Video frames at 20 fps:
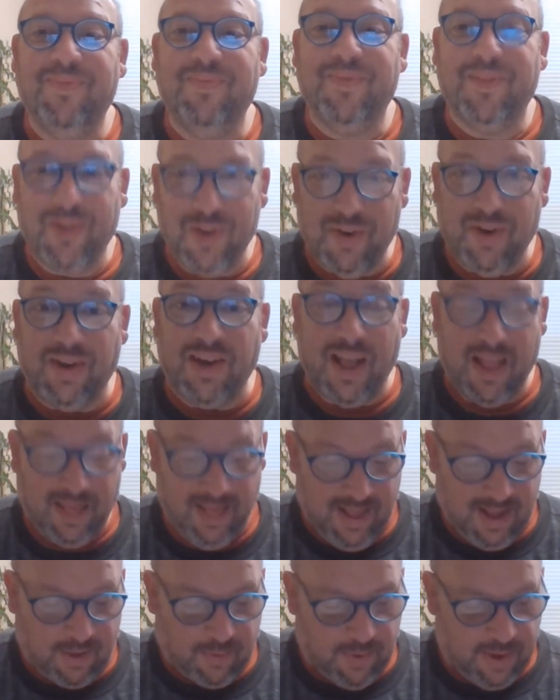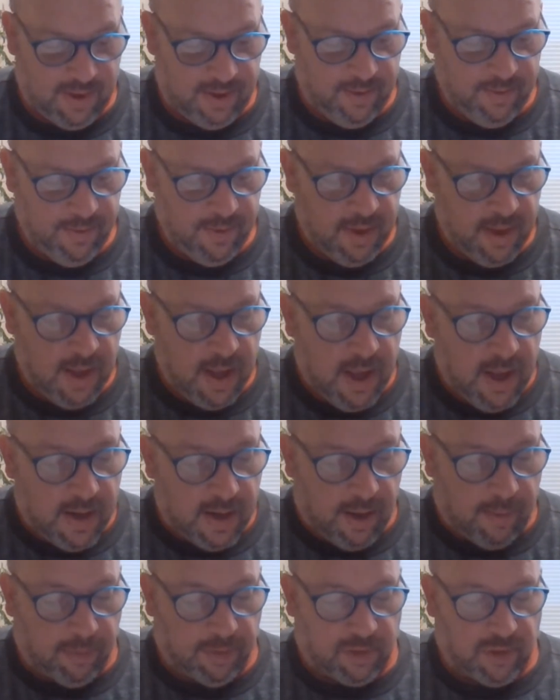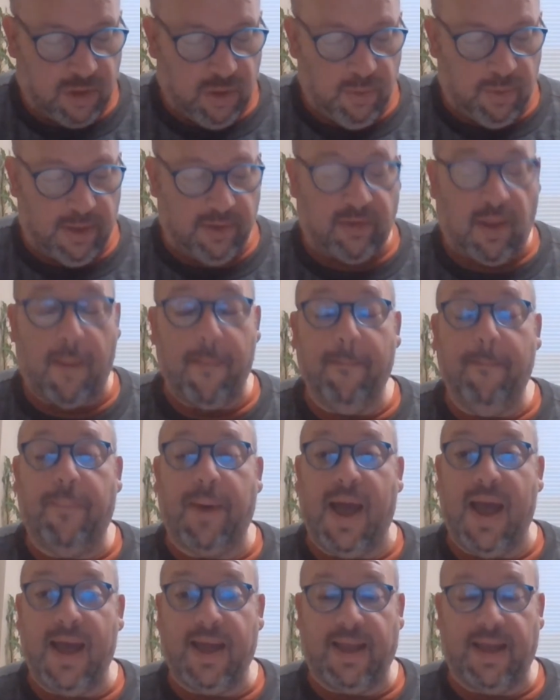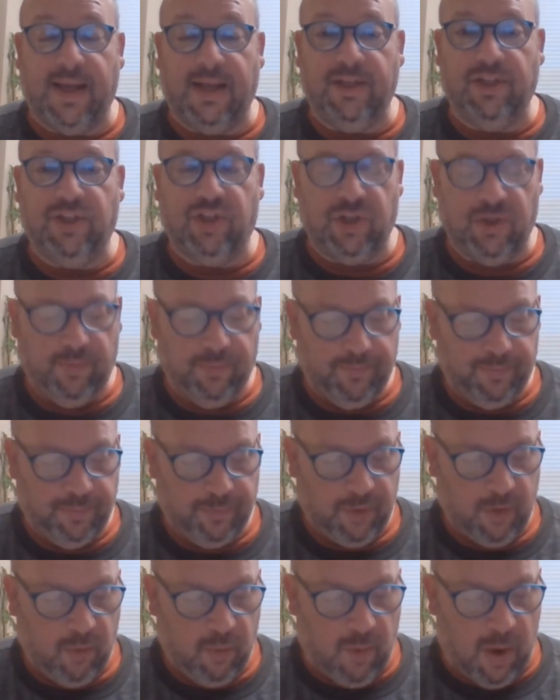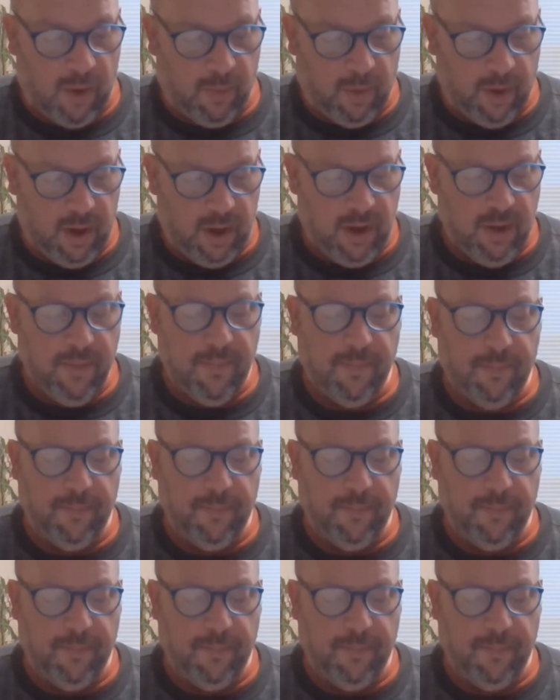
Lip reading: Good, liquid. Number 2 is baggage. What word?